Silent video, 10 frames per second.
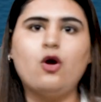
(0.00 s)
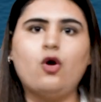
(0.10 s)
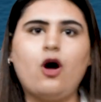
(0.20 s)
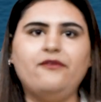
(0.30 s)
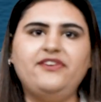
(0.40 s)

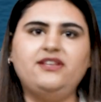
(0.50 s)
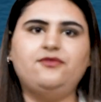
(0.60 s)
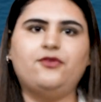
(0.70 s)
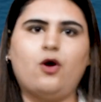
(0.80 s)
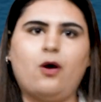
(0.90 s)

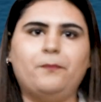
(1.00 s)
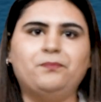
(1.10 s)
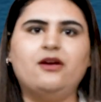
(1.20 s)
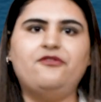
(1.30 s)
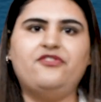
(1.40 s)
Coffees from
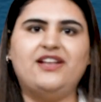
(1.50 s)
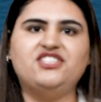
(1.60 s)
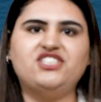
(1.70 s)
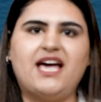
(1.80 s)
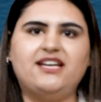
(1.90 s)

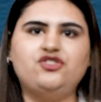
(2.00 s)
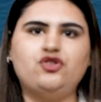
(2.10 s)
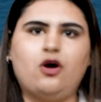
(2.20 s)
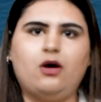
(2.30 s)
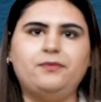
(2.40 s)
franchise
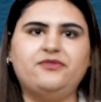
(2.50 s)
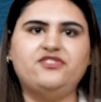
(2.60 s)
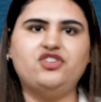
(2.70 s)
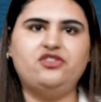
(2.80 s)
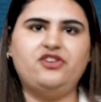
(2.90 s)

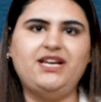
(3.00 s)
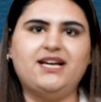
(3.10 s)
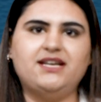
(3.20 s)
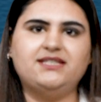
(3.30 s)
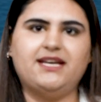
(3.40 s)
shops generally
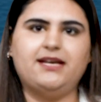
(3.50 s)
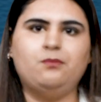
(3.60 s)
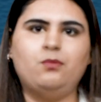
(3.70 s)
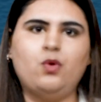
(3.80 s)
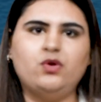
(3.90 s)
contain
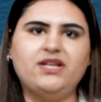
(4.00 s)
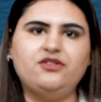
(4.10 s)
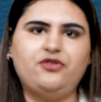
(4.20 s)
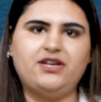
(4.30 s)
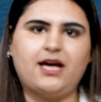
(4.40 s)
more
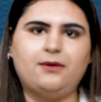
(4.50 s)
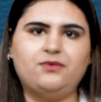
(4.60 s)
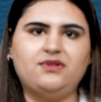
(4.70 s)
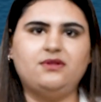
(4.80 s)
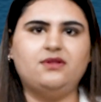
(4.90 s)
than three
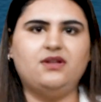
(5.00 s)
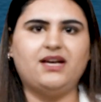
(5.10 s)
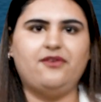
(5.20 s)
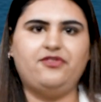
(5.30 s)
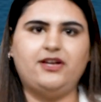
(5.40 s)
times the
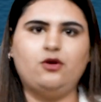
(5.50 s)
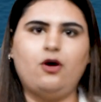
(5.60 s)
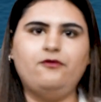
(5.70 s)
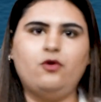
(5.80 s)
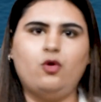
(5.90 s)
caffeine
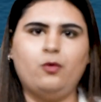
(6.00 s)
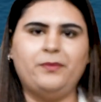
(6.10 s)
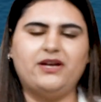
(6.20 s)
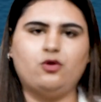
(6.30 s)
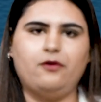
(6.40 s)
of homemade